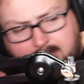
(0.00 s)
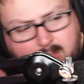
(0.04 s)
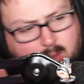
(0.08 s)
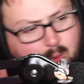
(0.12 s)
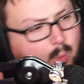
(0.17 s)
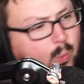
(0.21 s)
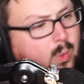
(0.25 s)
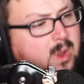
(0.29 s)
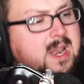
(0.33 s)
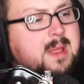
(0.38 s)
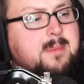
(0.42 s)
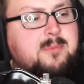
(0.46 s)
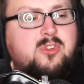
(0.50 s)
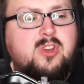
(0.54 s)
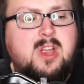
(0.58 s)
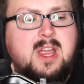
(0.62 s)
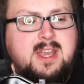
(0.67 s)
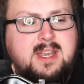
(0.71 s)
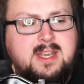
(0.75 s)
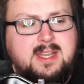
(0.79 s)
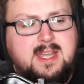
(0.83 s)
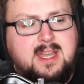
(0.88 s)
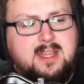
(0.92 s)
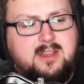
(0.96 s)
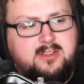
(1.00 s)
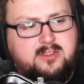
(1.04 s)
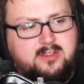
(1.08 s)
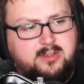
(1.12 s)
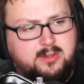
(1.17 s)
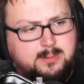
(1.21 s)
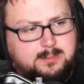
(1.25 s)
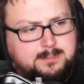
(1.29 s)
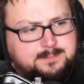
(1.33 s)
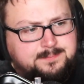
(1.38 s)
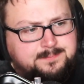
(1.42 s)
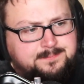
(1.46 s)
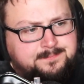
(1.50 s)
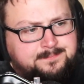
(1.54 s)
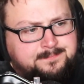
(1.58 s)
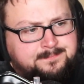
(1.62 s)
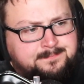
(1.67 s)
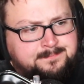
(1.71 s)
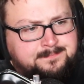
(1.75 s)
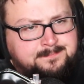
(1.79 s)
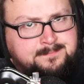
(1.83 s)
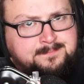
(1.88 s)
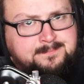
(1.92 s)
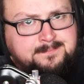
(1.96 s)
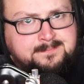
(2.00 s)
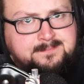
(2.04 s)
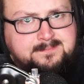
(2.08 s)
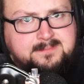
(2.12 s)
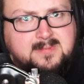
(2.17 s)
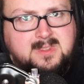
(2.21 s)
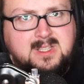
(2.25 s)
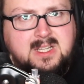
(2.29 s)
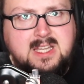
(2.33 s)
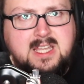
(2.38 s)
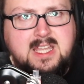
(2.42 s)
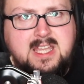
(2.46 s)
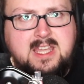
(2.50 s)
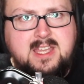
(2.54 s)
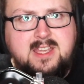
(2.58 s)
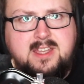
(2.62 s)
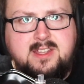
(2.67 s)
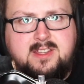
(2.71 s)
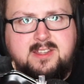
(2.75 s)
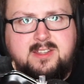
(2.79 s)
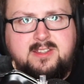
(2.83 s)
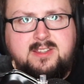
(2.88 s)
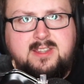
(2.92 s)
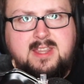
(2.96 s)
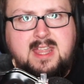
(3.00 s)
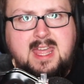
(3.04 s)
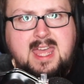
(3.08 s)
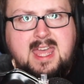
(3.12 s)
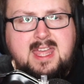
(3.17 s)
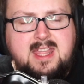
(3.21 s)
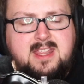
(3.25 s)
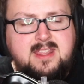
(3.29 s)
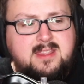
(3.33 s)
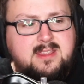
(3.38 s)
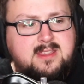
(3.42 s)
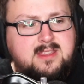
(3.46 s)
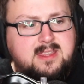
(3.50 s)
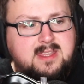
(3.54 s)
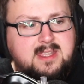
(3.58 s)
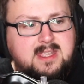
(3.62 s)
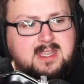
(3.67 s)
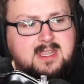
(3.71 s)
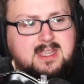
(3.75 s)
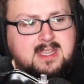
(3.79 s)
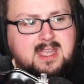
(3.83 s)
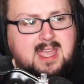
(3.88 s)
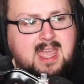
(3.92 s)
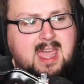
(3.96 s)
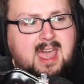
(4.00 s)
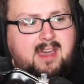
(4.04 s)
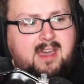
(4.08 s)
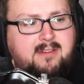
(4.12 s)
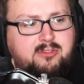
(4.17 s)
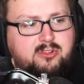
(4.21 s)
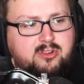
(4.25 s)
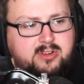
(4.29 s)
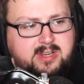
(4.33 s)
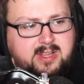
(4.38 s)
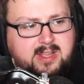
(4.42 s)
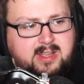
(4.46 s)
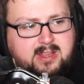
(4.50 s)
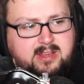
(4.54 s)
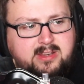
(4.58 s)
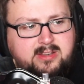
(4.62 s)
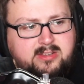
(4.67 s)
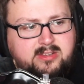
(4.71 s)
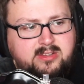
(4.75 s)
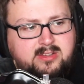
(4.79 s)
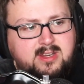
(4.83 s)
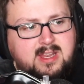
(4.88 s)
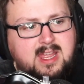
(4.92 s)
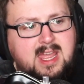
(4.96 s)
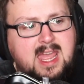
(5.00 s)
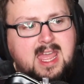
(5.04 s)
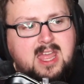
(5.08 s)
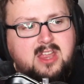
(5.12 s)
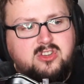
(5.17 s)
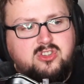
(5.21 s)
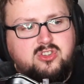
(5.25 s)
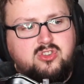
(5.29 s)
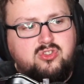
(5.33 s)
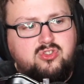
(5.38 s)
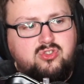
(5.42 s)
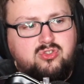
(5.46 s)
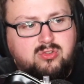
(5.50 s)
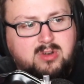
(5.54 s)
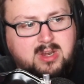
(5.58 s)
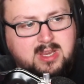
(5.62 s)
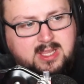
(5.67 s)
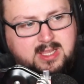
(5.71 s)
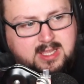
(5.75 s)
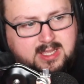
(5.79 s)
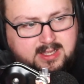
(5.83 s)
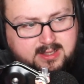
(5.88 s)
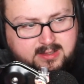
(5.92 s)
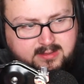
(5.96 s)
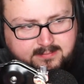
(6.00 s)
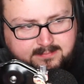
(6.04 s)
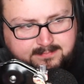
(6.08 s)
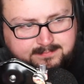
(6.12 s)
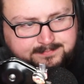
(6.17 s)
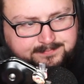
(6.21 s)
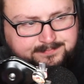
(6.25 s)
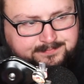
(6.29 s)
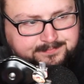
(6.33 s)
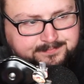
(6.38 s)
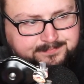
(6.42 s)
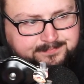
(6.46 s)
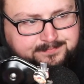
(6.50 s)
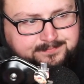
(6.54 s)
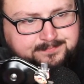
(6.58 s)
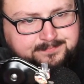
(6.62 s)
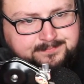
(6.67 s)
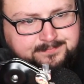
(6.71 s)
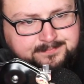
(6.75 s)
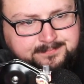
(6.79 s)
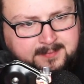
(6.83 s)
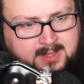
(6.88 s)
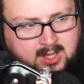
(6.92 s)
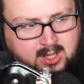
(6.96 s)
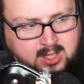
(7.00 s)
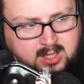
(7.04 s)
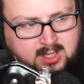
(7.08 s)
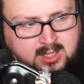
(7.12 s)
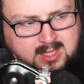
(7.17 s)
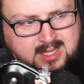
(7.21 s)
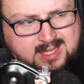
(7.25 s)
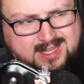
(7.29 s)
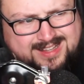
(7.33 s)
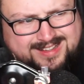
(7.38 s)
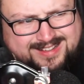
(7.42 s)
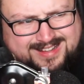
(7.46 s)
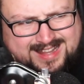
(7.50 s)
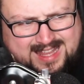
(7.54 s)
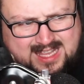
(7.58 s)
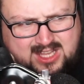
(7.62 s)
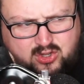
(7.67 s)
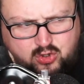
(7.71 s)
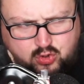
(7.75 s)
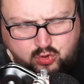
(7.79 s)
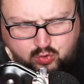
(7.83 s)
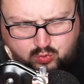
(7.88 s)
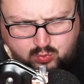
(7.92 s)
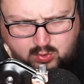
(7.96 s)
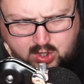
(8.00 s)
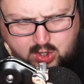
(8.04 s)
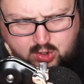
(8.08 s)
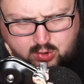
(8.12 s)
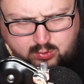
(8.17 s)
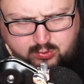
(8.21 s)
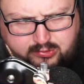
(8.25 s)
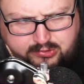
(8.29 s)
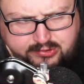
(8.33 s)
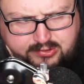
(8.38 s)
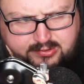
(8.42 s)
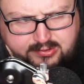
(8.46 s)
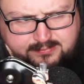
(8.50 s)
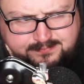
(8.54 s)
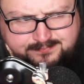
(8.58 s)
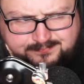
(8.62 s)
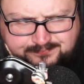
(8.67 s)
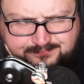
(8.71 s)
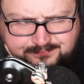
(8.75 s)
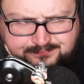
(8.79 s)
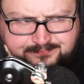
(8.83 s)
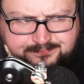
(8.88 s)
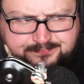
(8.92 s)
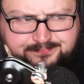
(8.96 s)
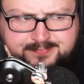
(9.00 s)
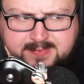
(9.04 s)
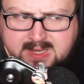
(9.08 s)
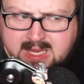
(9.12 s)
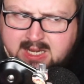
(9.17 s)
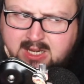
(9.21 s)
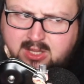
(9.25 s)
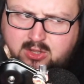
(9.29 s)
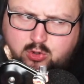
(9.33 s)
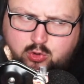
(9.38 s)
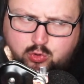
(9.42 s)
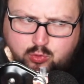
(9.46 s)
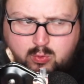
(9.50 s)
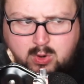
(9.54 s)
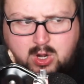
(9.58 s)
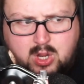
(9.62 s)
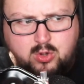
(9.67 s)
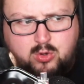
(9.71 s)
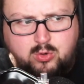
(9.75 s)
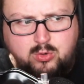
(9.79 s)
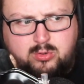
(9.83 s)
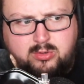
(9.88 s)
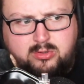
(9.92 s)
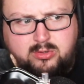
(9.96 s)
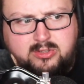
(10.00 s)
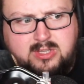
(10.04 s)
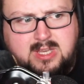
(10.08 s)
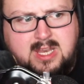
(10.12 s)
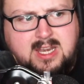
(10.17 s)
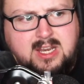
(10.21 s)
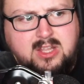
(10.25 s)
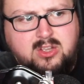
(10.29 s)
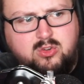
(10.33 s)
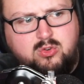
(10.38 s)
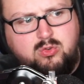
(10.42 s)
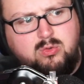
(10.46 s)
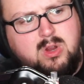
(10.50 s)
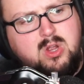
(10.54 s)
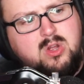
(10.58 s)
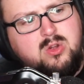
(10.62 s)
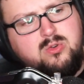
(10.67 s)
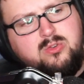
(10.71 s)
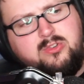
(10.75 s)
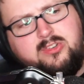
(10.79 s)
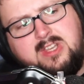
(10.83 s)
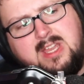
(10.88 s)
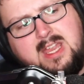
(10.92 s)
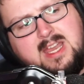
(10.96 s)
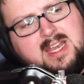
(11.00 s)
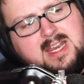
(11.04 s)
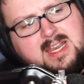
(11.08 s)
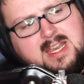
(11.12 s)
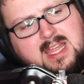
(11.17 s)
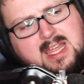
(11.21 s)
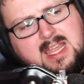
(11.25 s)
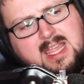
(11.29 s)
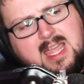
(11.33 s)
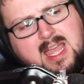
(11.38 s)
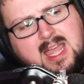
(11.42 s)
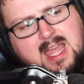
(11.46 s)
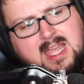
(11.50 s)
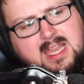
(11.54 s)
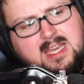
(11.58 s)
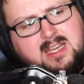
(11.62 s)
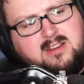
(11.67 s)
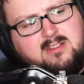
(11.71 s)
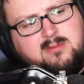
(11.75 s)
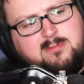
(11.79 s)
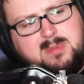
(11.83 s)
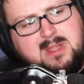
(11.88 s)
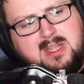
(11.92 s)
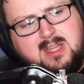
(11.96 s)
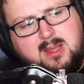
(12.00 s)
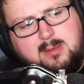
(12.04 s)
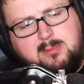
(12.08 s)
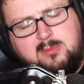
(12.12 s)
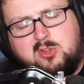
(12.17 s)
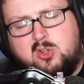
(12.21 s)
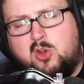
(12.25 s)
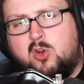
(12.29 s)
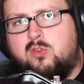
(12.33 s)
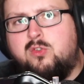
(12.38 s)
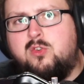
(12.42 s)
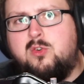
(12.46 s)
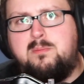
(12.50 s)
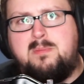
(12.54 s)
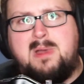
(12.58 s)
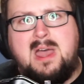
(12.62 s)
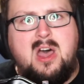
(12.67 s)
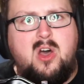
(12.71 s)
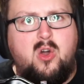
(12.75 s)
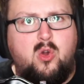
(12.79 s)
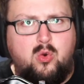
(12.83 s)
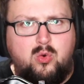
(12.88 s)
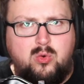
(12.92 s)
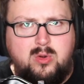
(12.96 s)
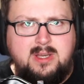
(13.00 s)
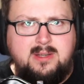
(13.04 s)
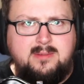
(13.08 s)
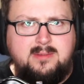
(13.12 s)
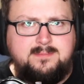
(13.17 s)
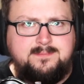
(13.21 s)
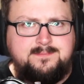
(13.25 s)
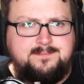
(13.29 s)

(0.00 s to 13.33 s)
What I'm trying to get to is that the aftertaste, as you drink it, like, grows. And it grows, and it grows, and it kind of becomes overpowering.